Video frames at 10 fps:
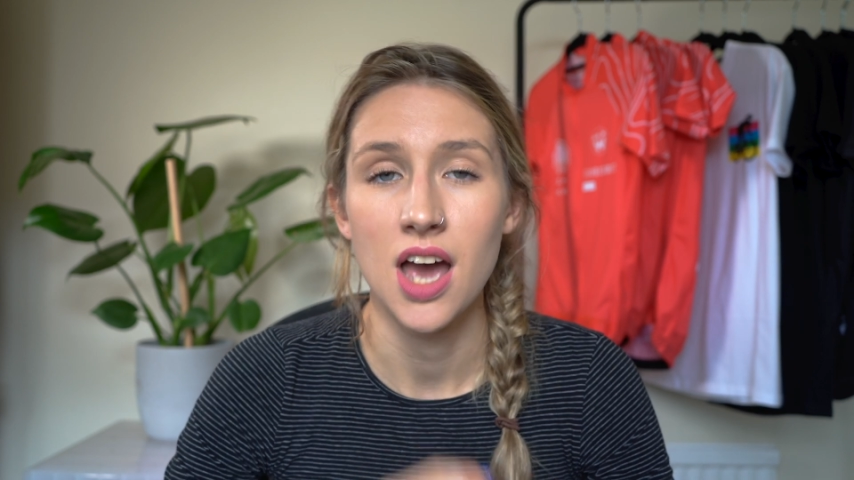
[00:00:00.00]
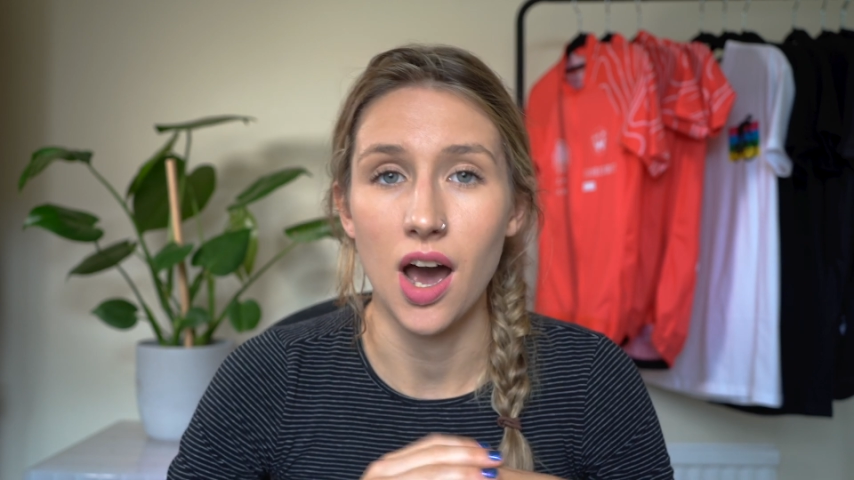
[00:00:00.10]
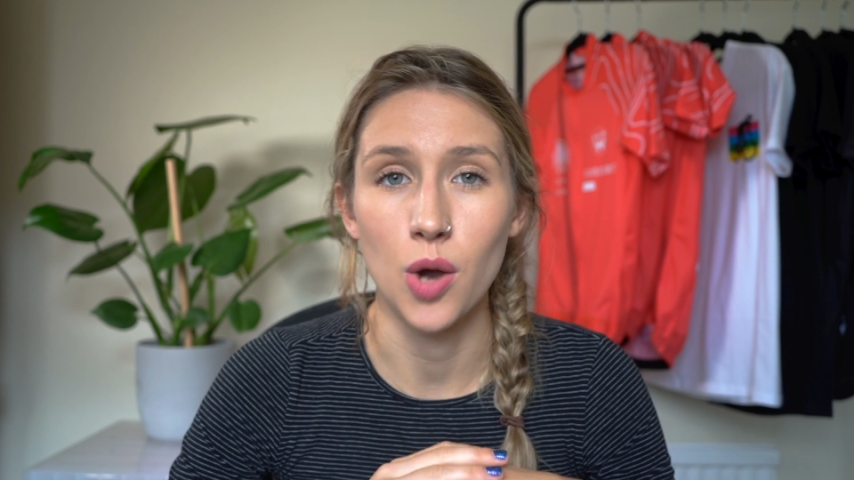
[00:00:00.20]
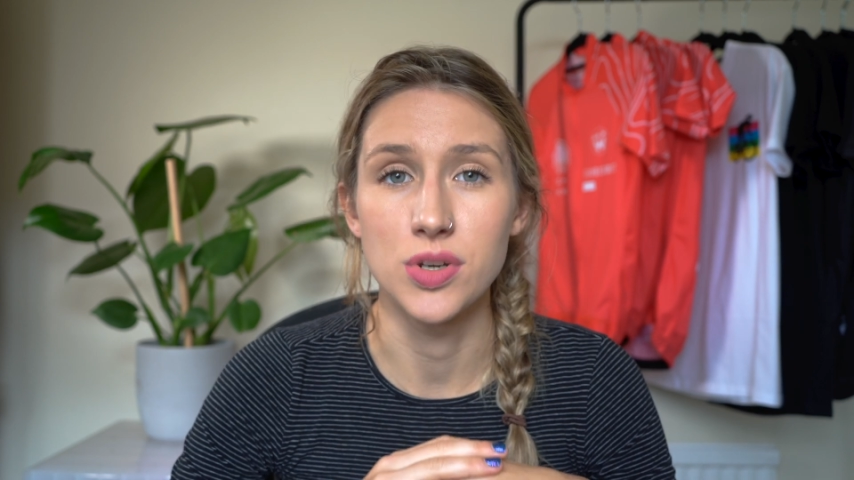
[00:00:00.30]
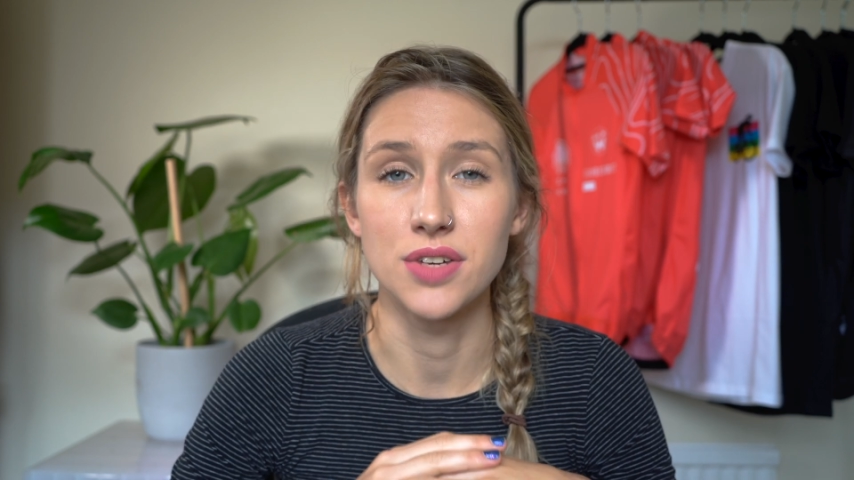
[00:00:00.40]

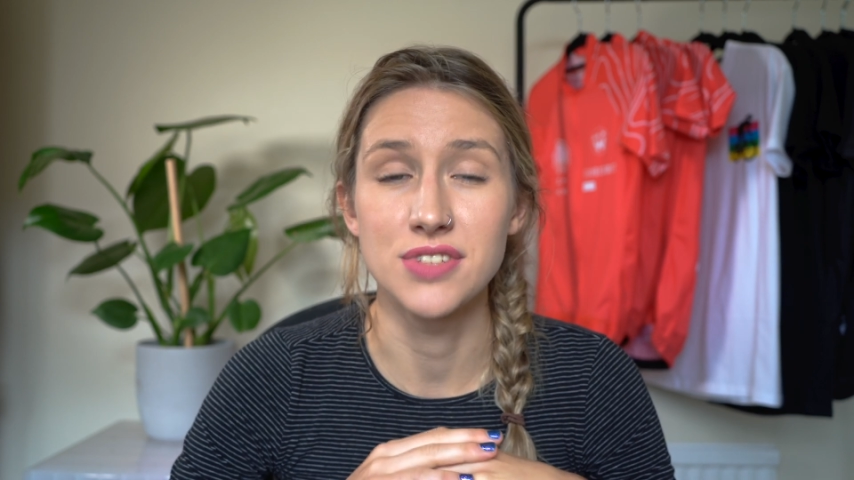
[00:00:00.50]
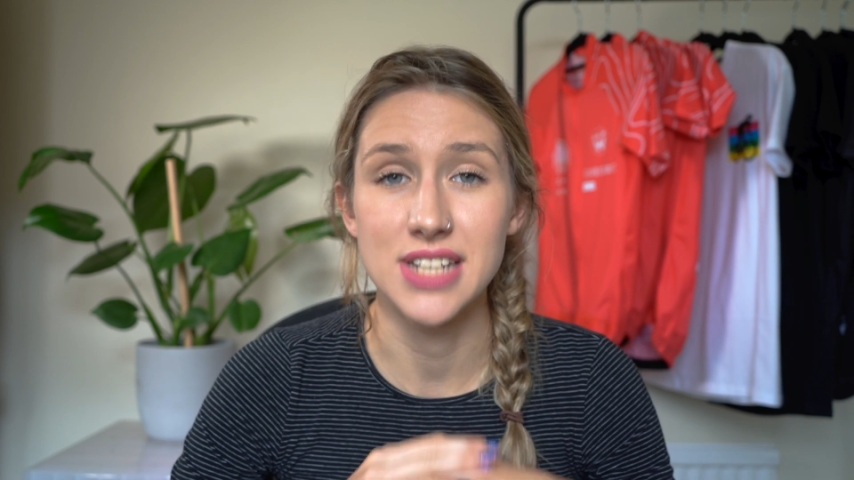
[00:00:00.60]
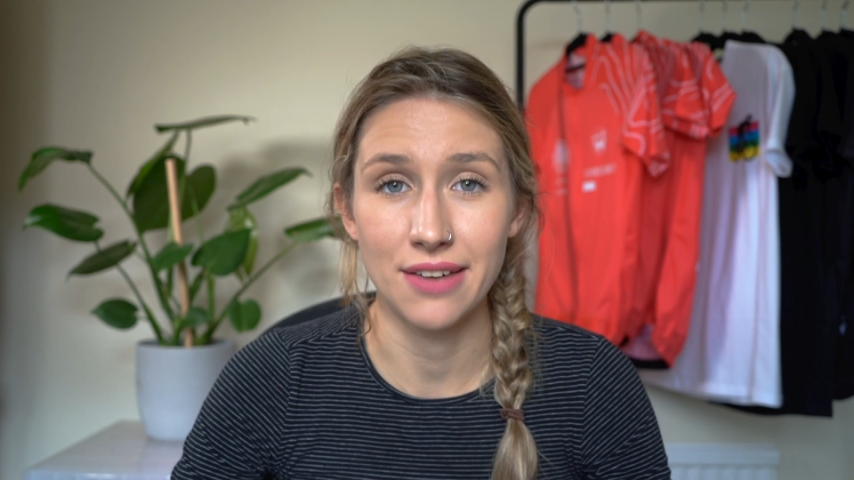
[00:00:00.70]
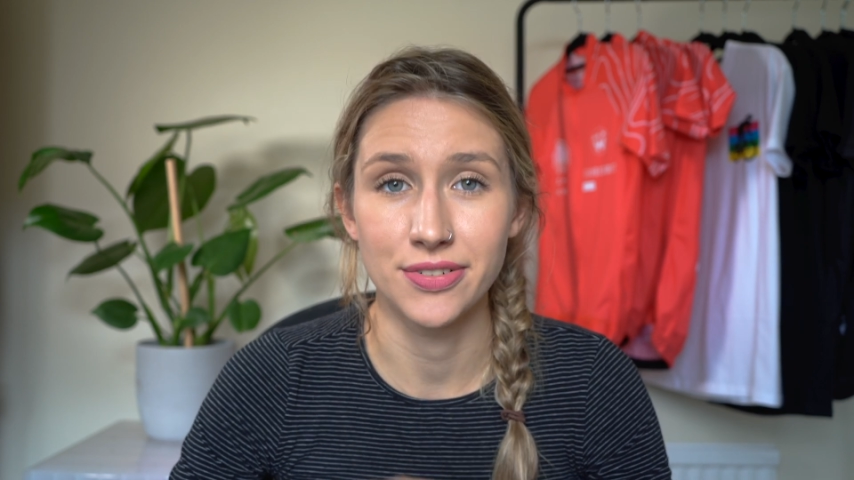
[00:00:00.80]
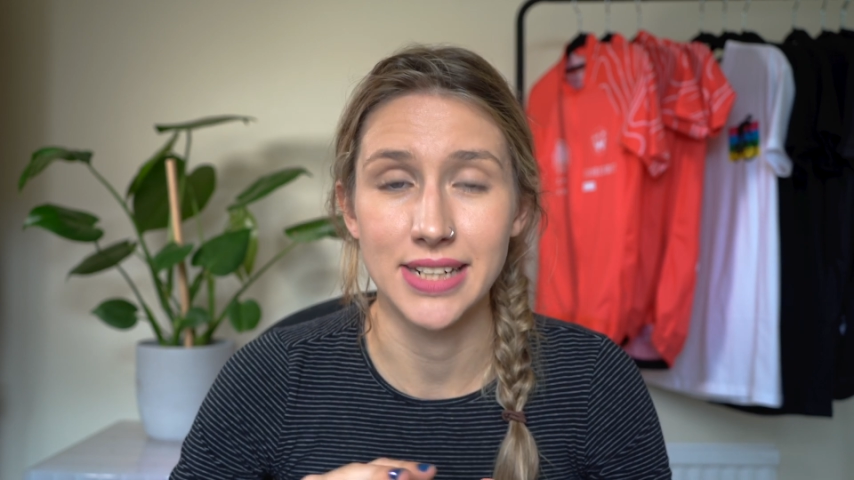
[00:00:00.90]
I would have
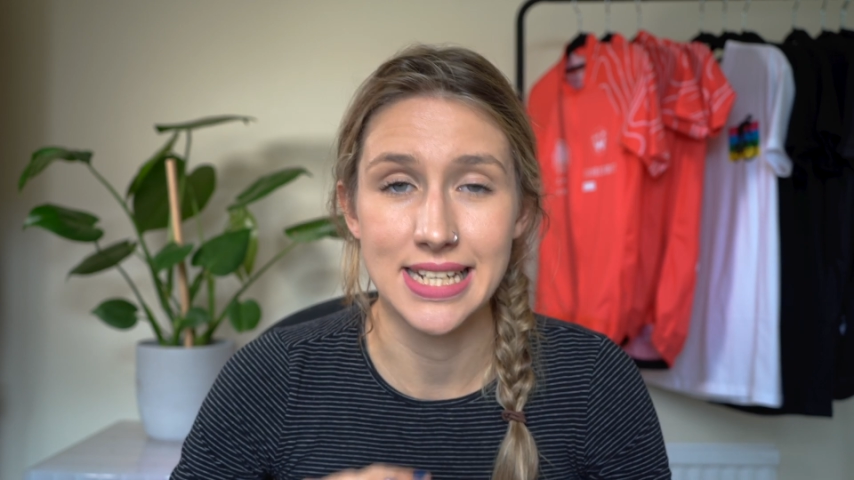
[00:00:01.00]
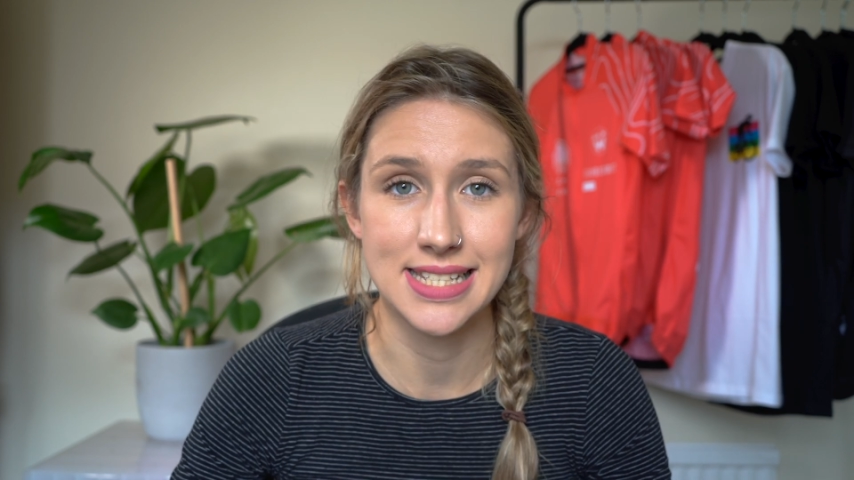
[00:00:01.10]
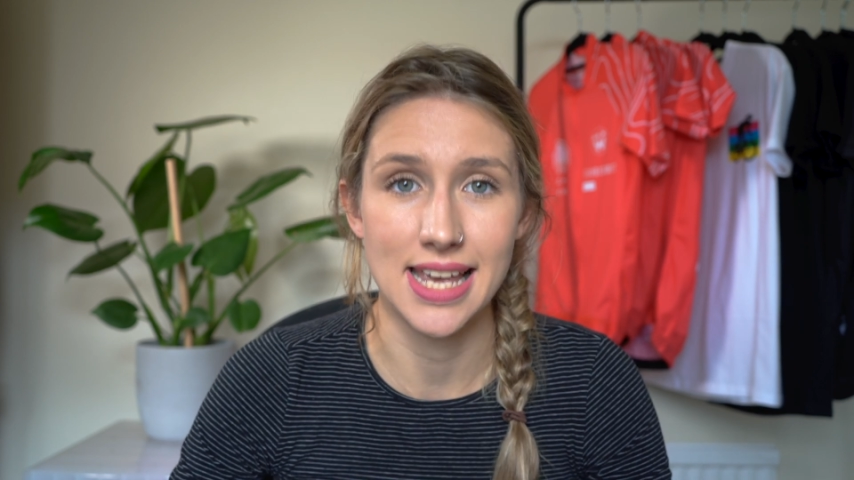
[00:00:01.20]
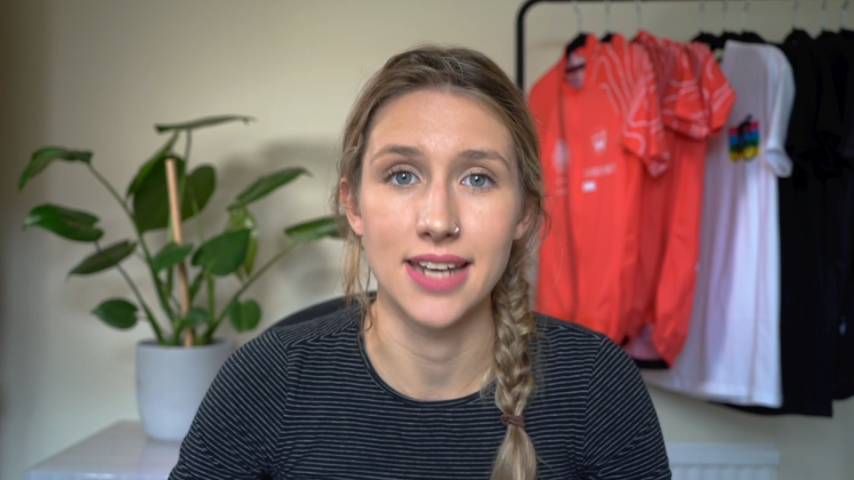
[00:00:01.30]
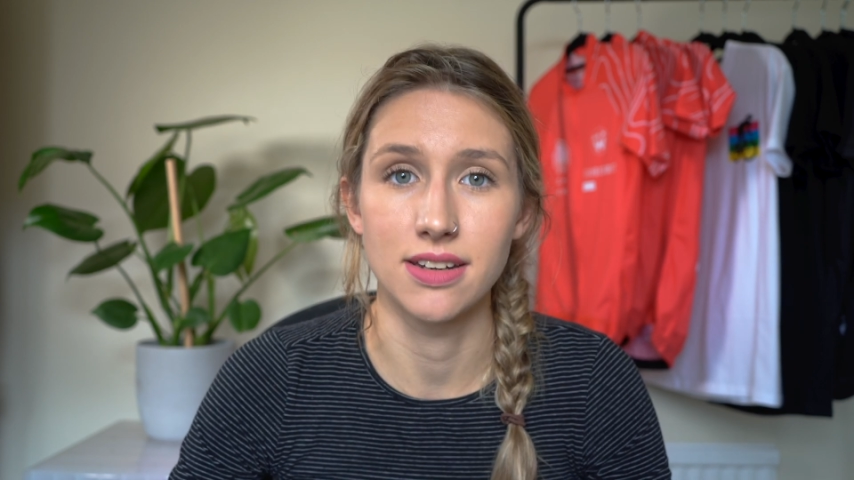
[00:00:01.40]
definitely
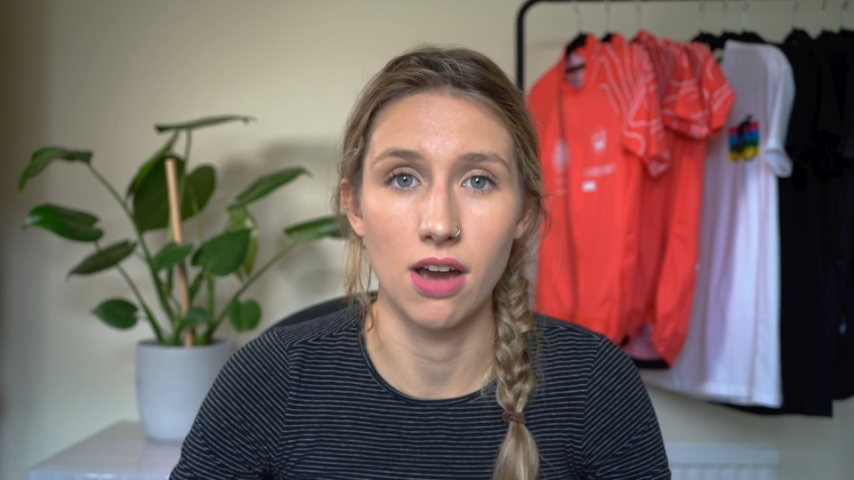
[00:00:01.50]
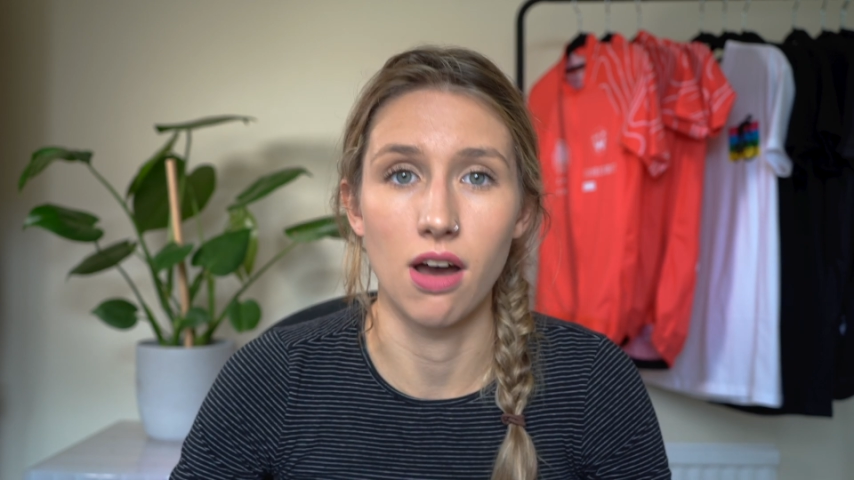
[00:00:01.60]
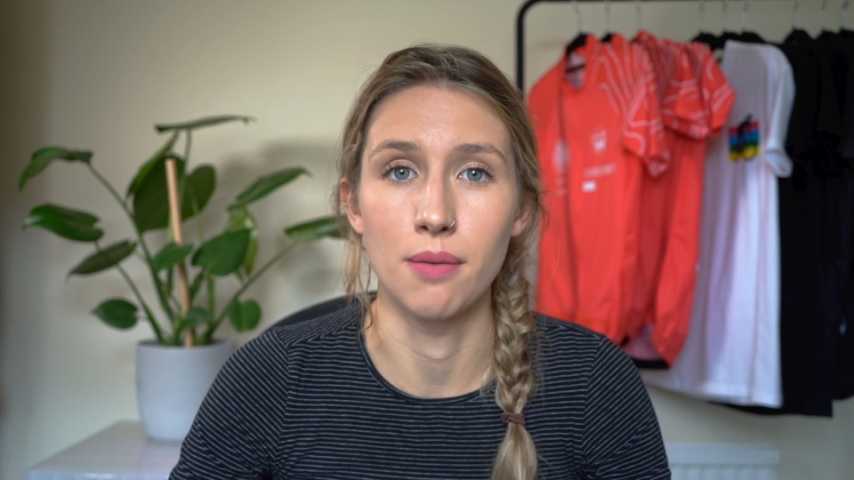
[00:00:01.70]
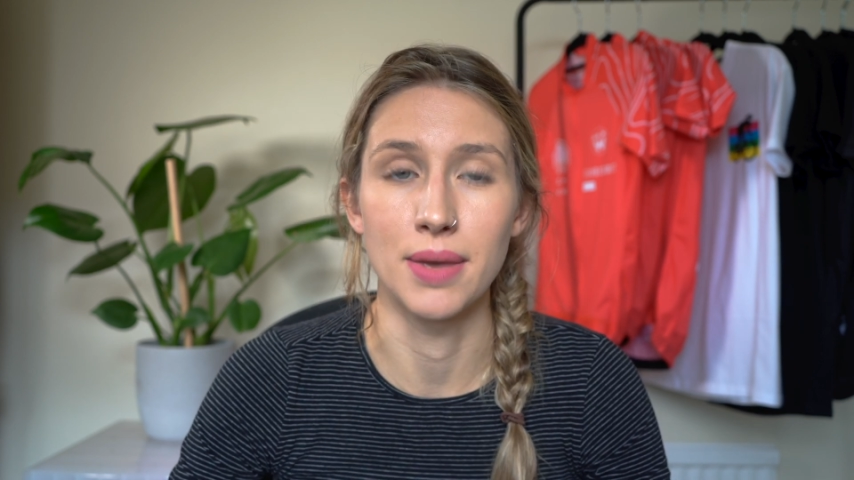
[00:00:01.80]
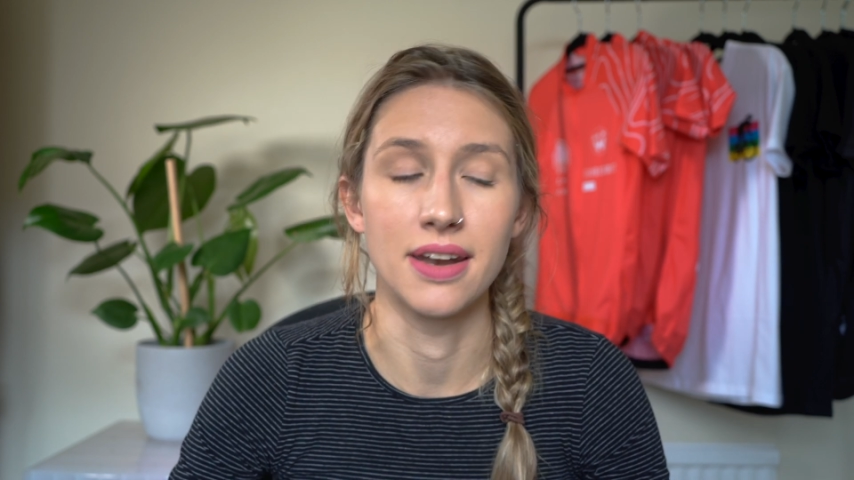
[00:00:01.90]
said
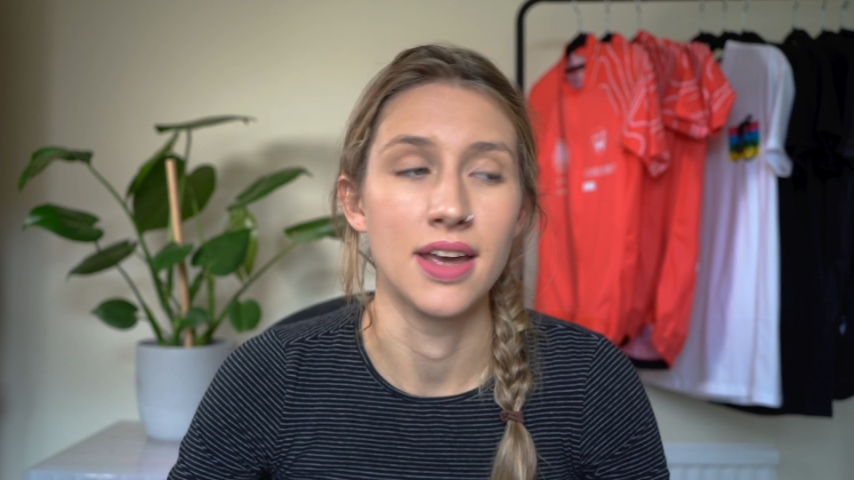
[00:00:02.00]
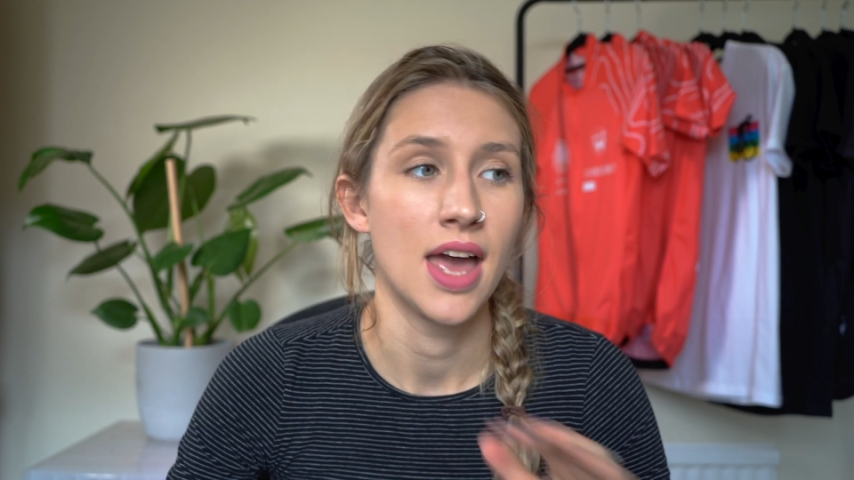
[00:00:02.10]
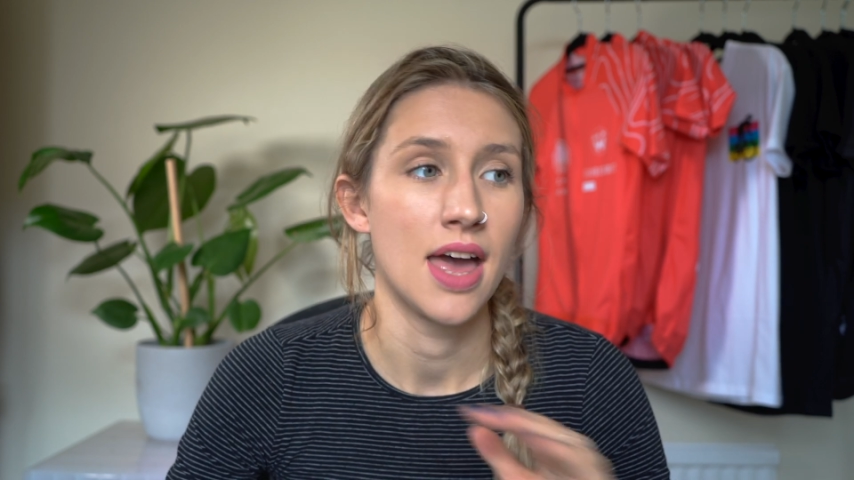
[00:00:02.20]
Garmin.